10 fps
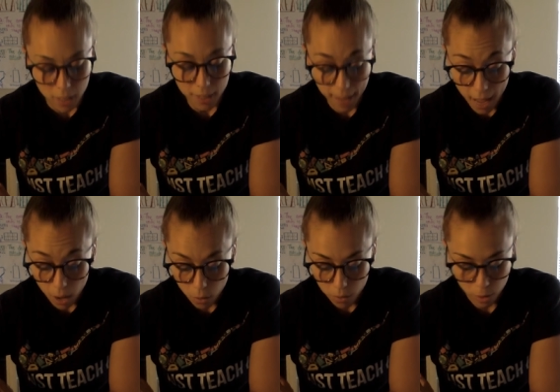
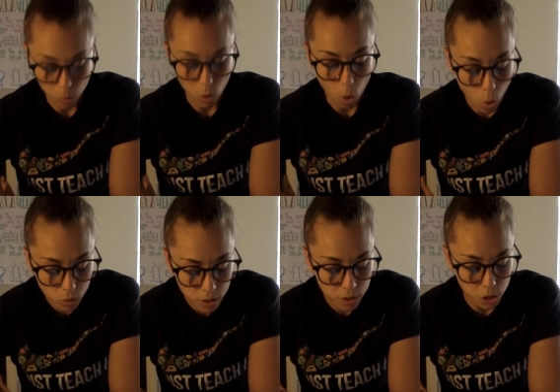Now there were
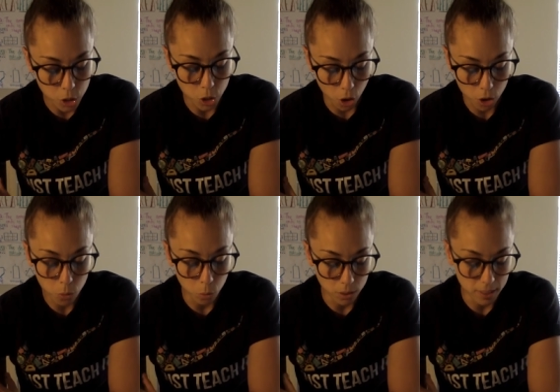only the dark
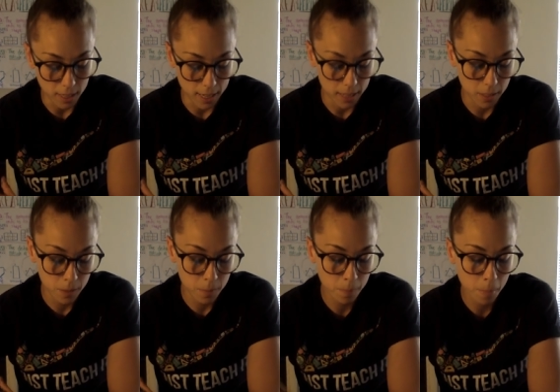woods ahead.
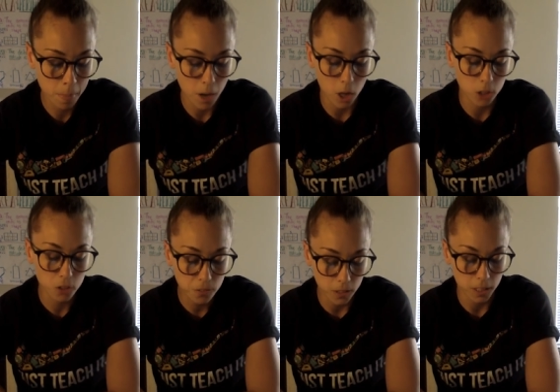
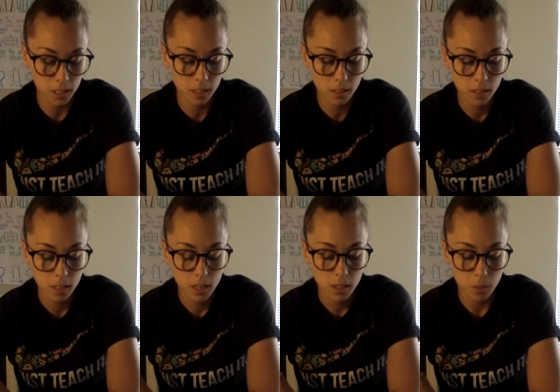Underfoot,
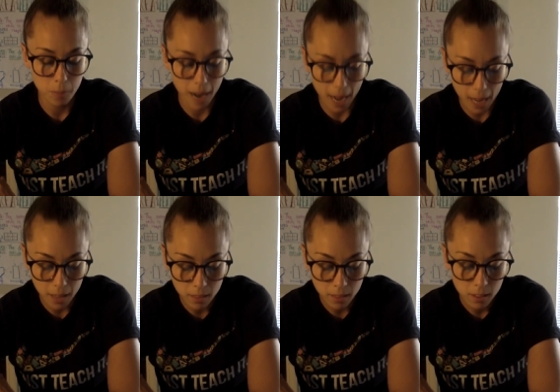the path
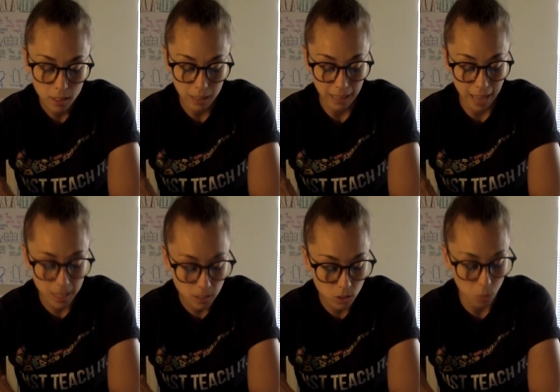
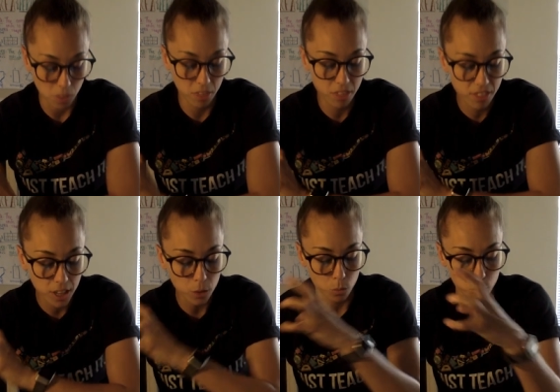latticed with
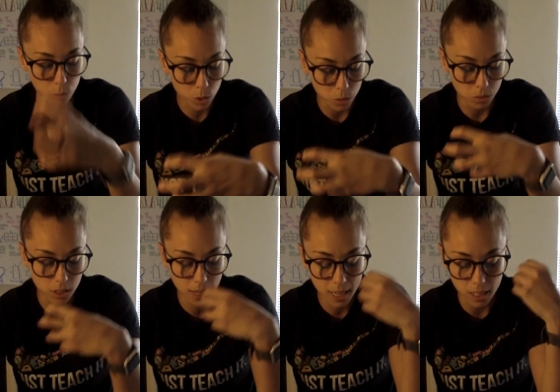thick roots
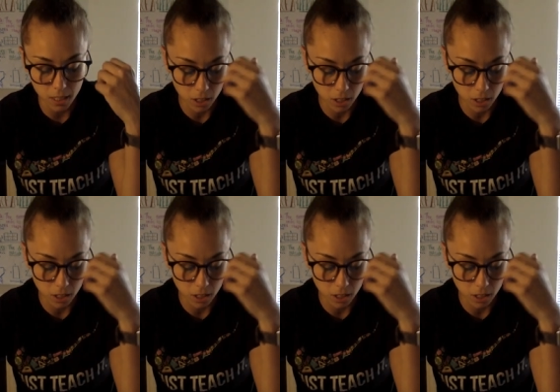hidden